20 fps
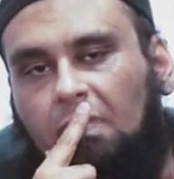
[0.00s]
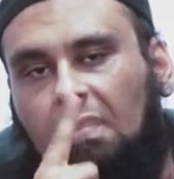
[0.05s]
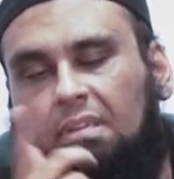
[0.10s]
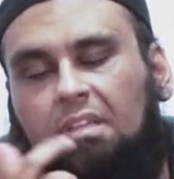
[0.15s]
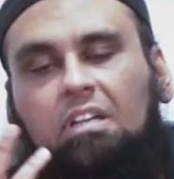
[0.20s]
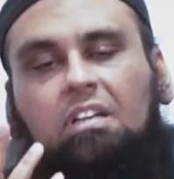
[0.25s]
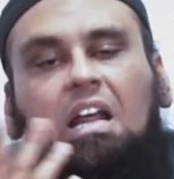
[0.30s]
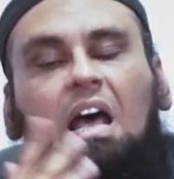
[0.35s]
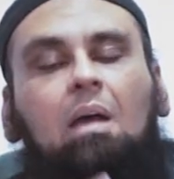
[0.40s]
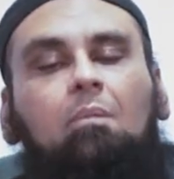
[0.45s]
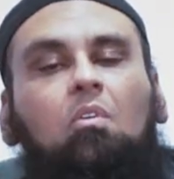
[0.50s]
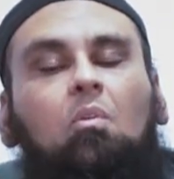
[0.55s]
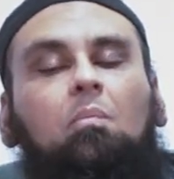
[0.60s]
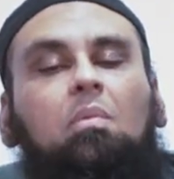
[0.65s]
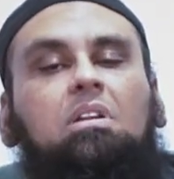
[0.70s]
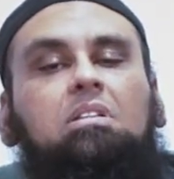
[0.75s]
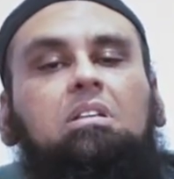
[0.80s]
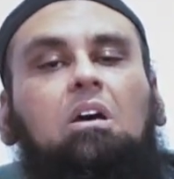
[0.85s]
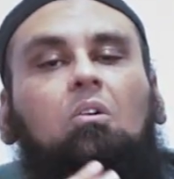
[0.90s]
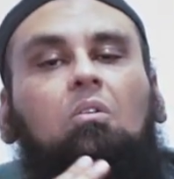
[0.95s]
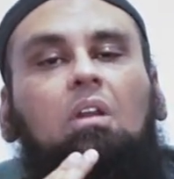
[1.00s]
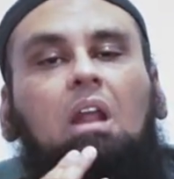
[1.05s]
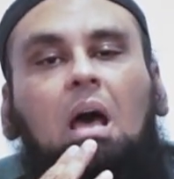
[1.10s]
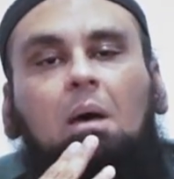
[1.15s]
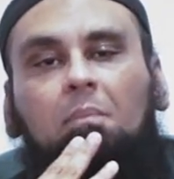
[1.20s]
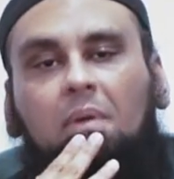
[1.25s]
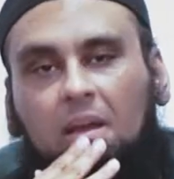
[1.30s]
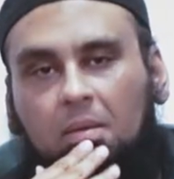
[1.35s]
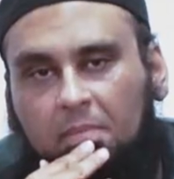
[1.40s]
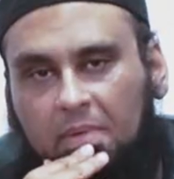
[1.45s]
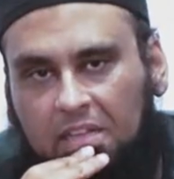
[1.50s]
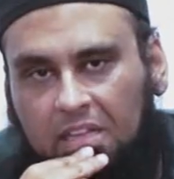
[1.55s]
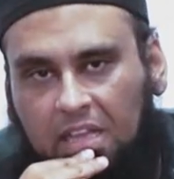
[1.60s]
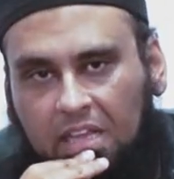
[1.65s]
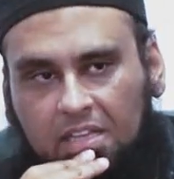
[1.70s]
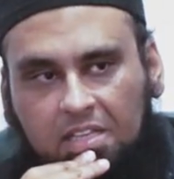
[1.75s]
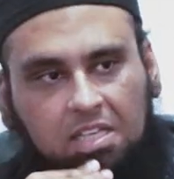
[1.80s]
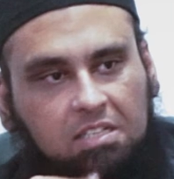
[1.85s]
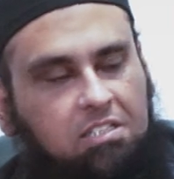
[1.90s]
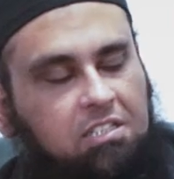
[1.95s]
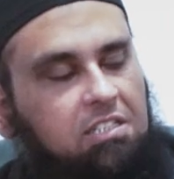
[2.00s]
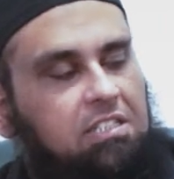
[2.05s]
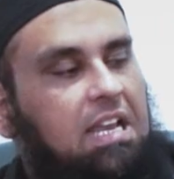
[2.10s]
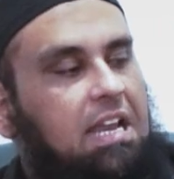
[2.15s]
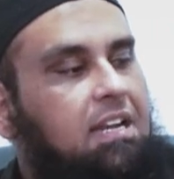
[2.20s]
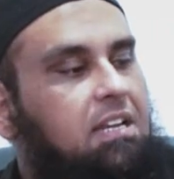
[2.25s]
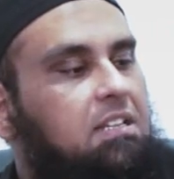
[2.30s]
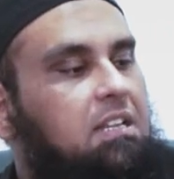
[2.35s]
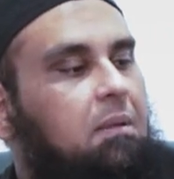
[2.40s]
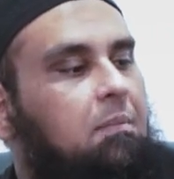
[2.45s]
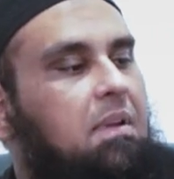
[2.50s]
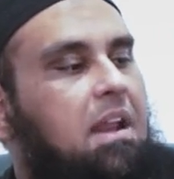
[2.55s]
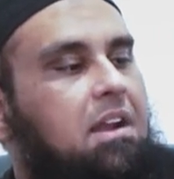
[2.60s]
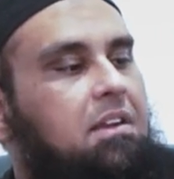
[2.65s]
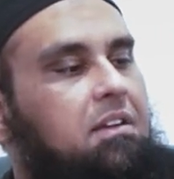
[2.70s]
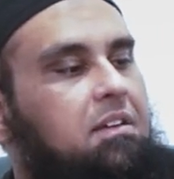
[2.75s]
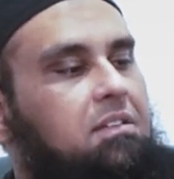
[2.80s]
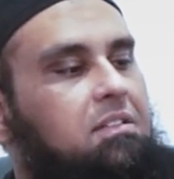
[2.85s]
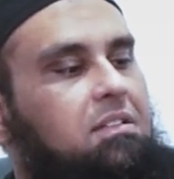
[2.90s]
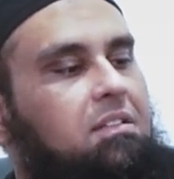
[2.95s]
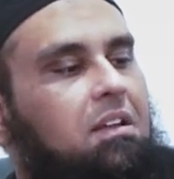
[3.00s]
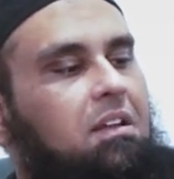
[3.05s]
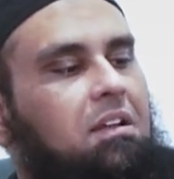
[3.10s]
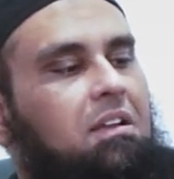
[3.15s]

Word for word: At the time of Mirza Ghulam Ahmad, he just sent some letters,